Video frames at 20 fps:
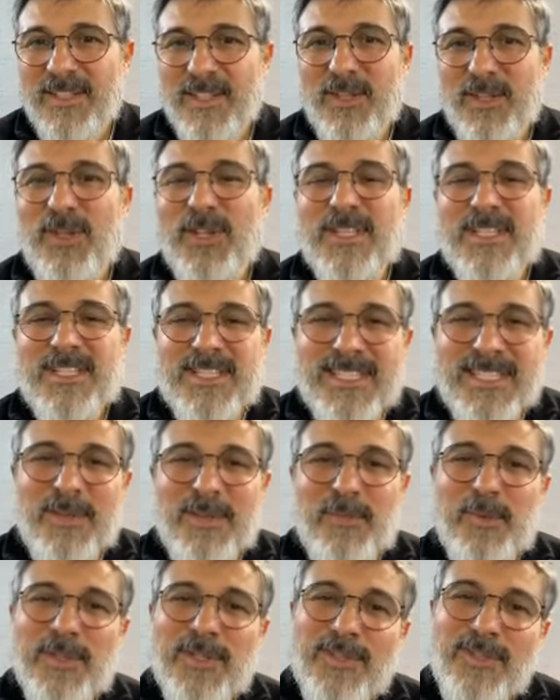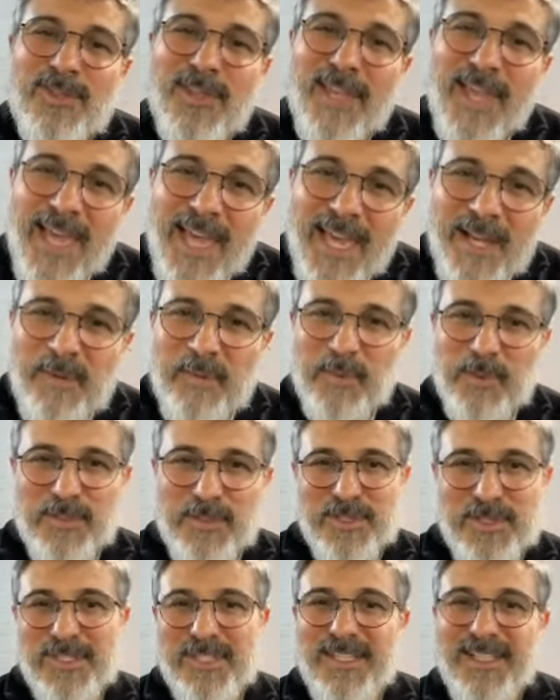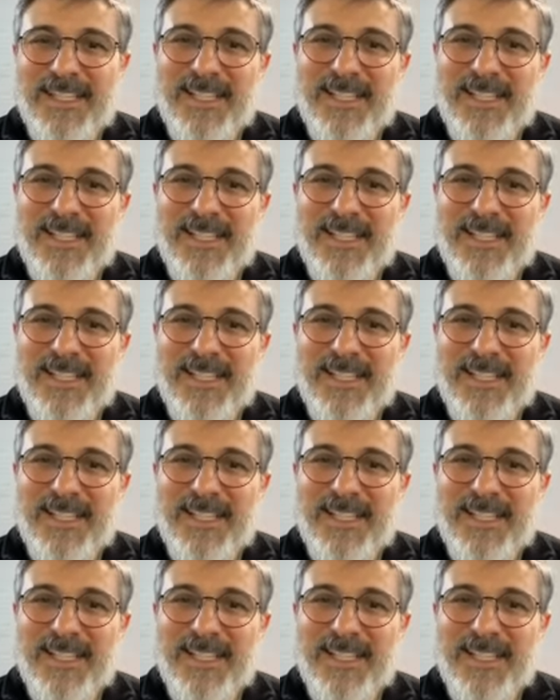You can see it with animals.